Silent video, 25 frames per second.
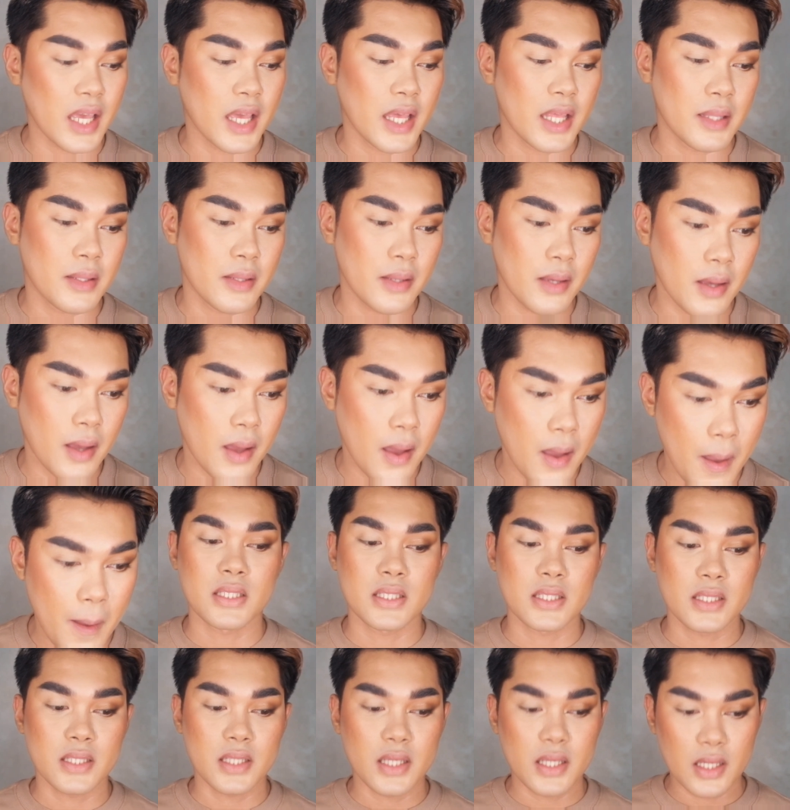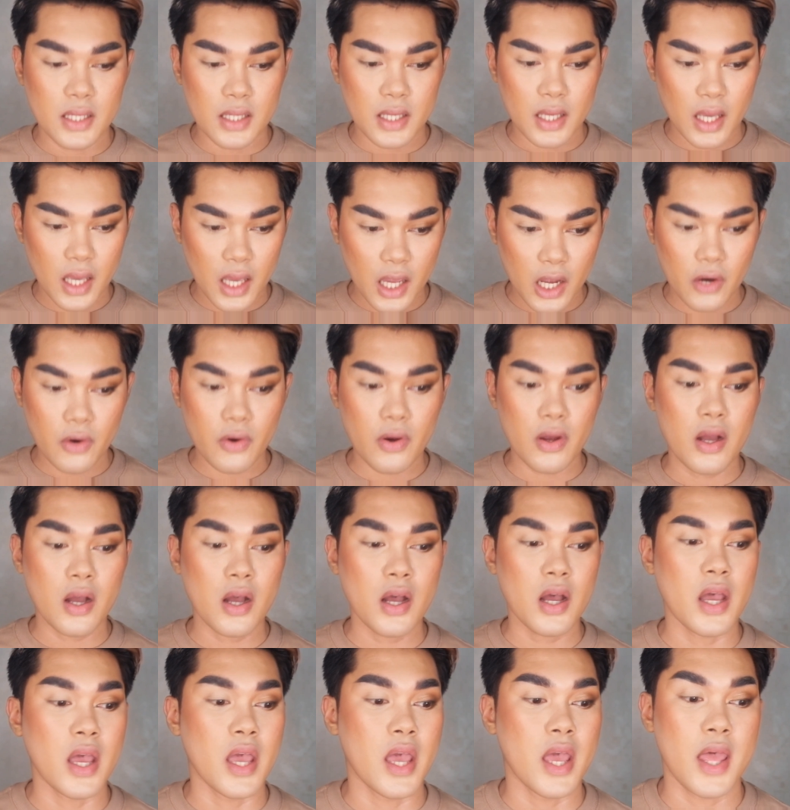and
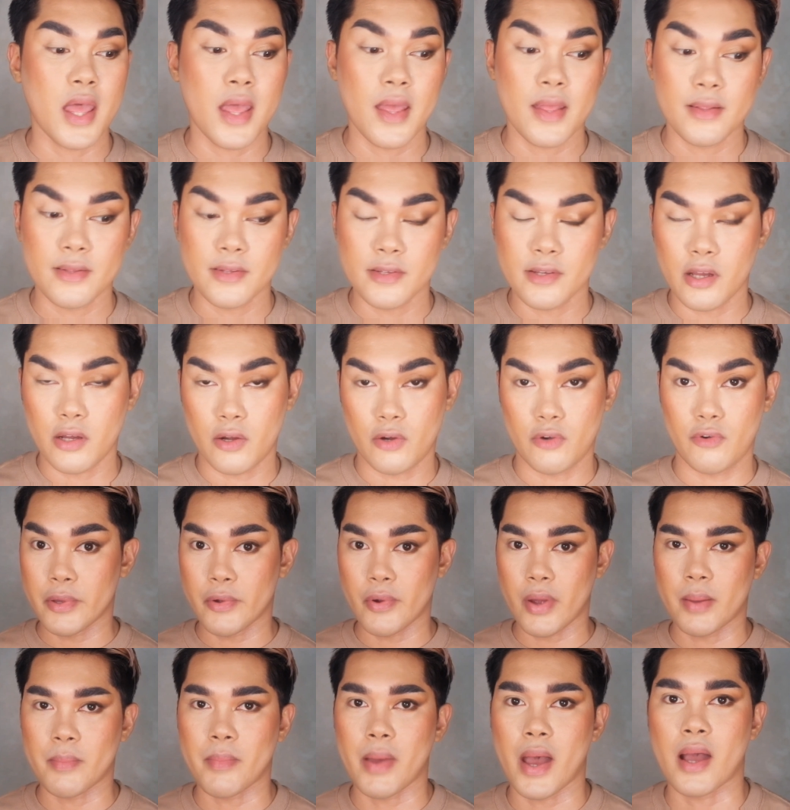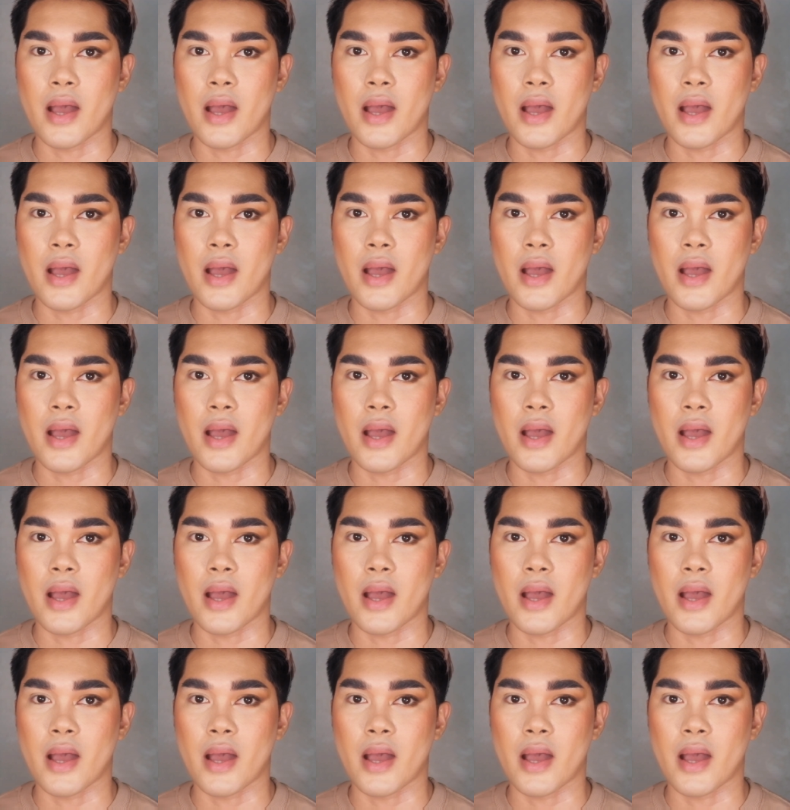mascara, and I'll be right